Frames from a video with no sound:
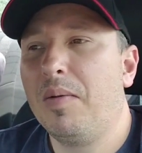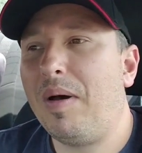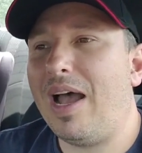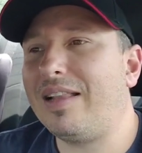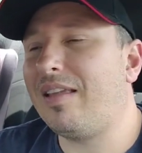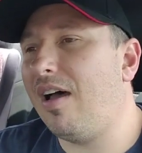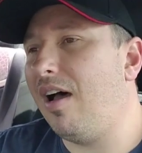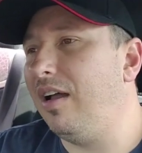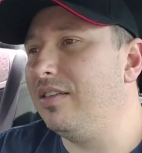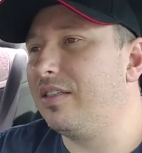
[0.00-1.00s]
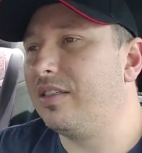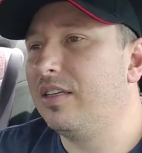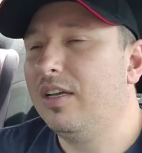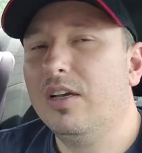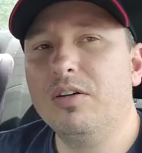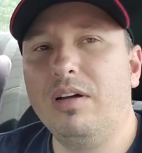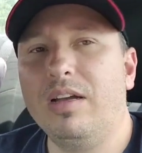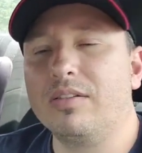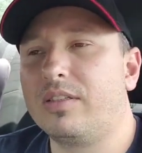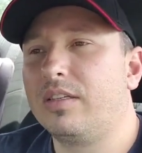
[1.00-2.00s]
Pythons. Who
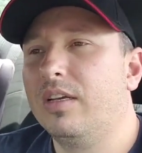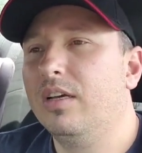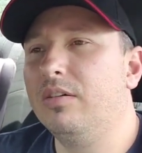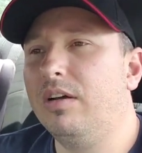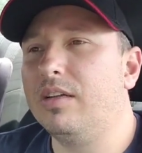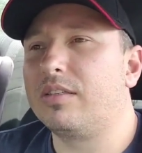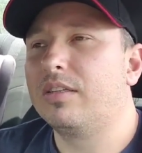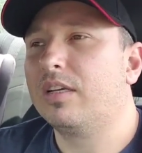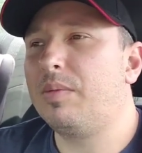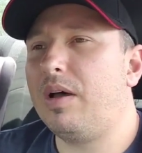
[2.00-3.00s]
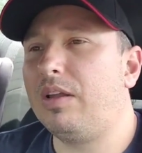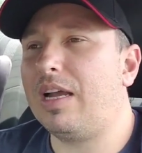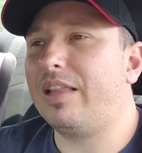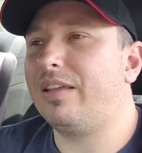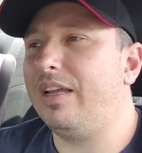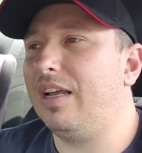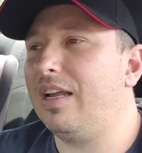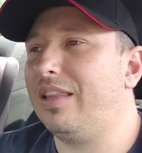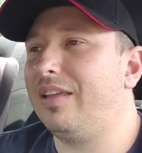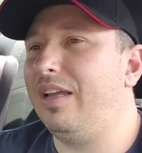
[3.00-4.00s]
else? Who else? Come on, I gotta think. I
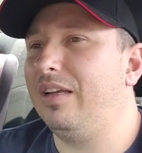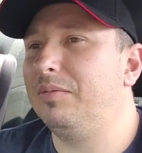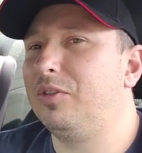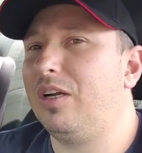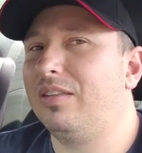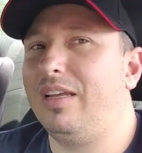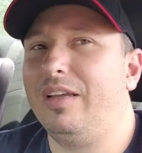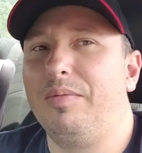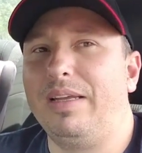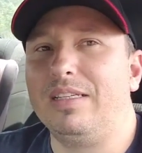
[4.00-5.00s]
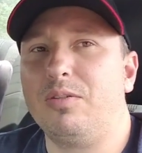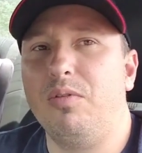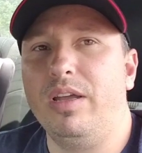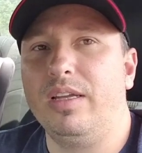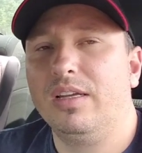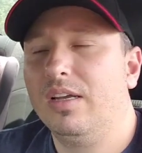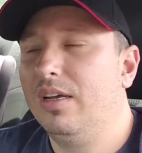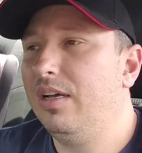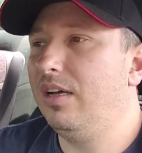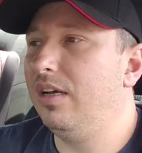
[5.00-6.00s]
gotta think. I'm trying to think. I'll make this quick.
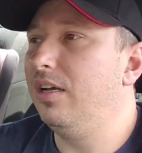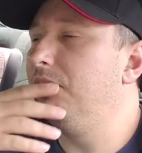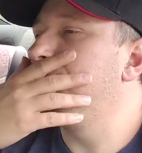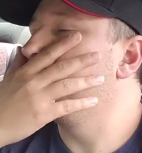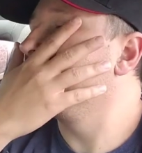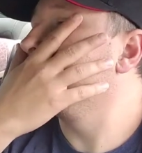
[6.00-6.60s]
Um.